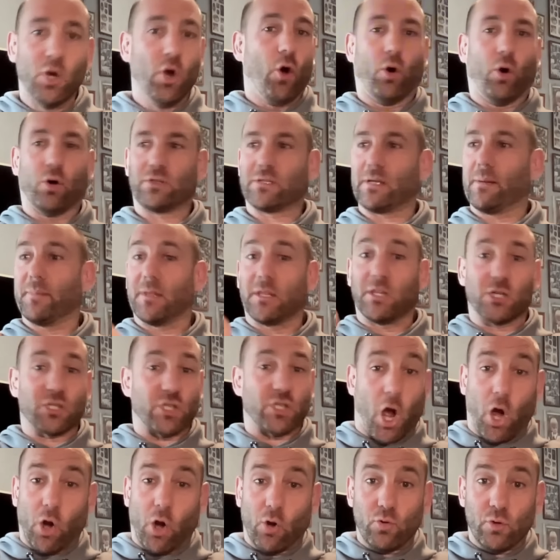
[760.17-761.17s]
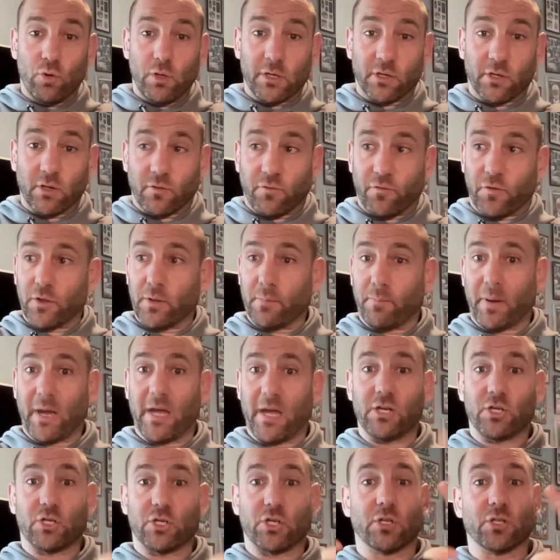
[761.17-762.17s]
or something that's only good for the
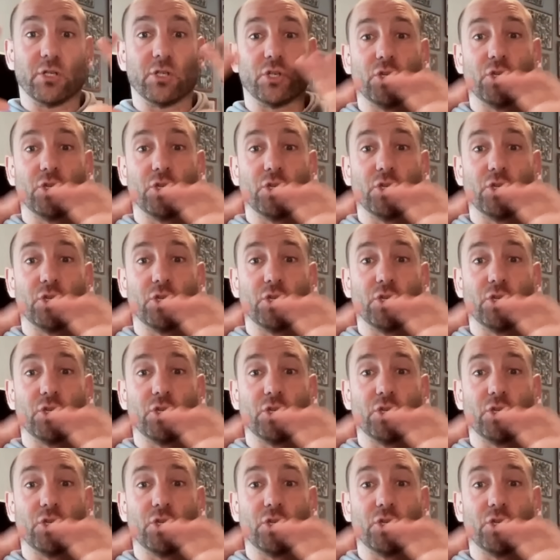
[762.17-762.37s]
patients.